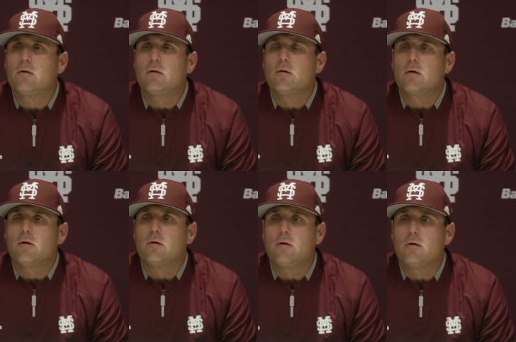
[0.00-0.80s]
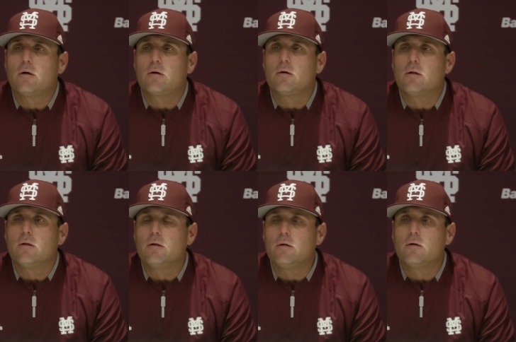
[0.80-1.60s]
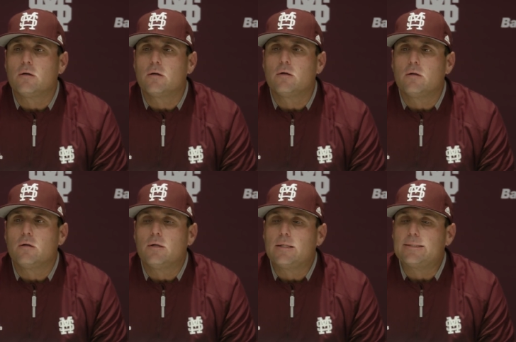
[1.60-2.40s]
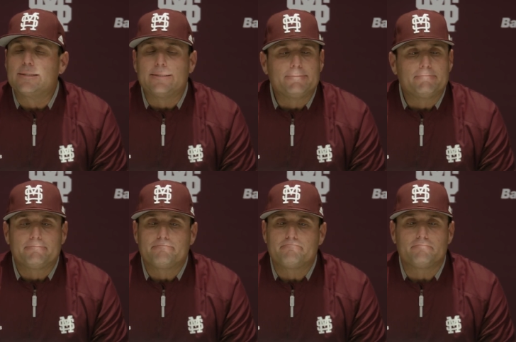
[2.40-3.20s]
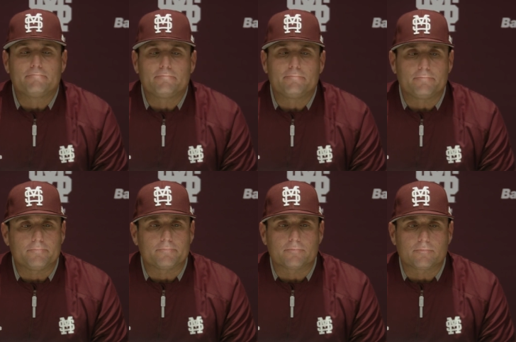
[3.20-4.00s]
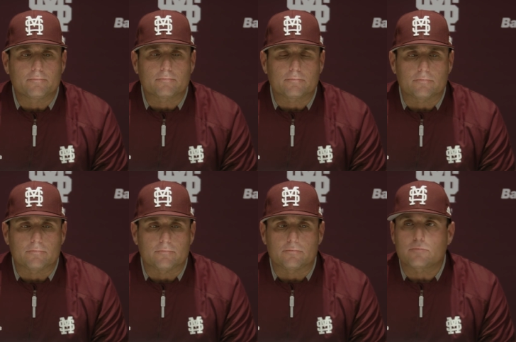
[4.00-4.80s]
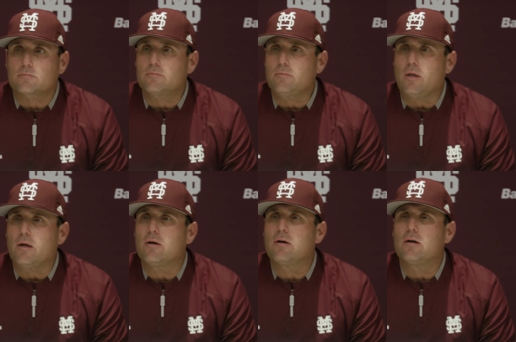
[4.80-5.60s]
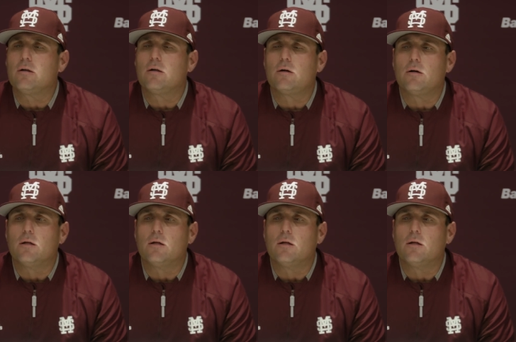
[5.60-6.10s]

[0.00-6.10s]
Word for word: Why don't you think it's been able to click so far in SEC play or for most of the season to start off four and eight right now?